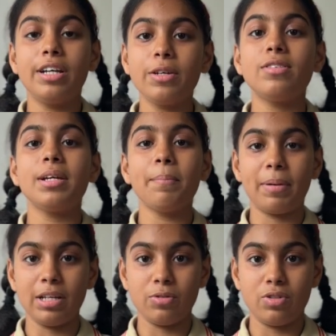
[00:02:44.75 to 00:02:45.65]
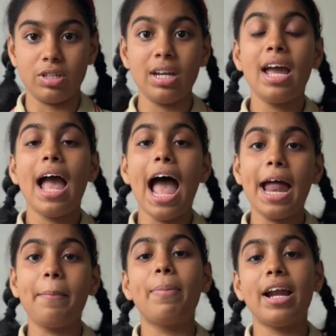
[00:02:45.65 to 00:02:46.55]
reducing pollution
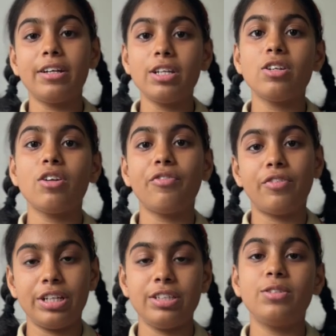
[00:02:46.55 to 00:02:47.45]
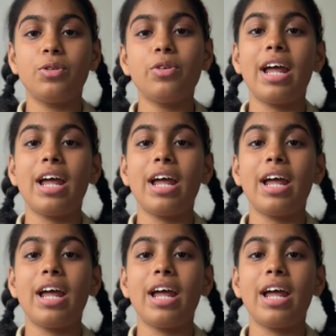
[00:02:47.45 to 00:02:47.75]
and plantation of trees through